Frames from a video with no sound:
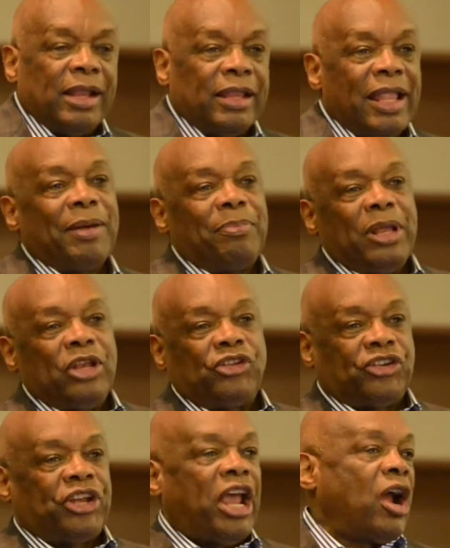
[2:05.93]
Let me
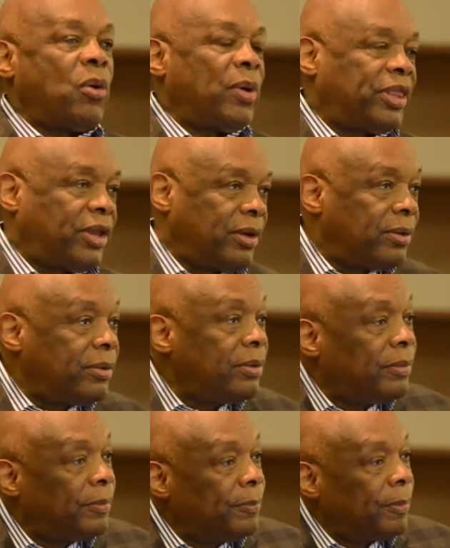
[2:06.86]
share with you
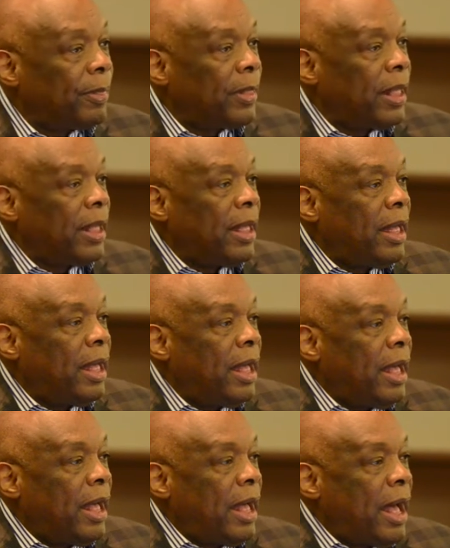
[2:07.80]

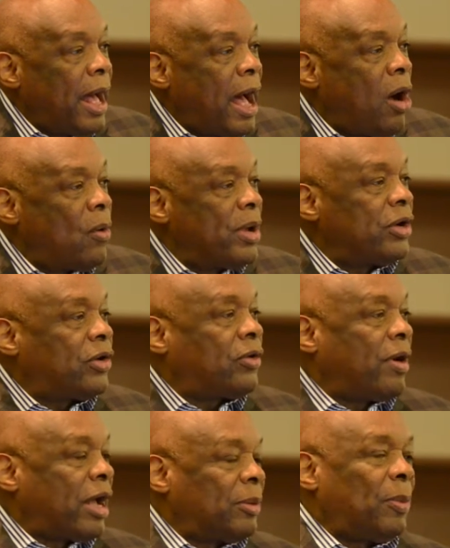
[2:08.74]
how
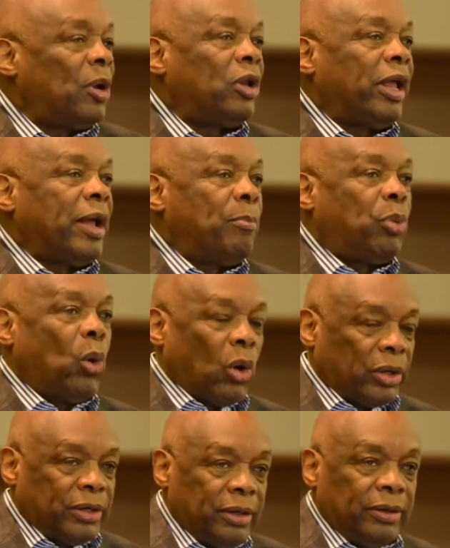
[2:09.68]
incredible
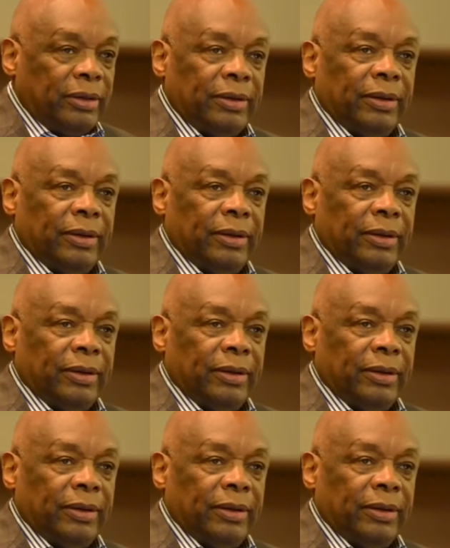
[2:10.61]
important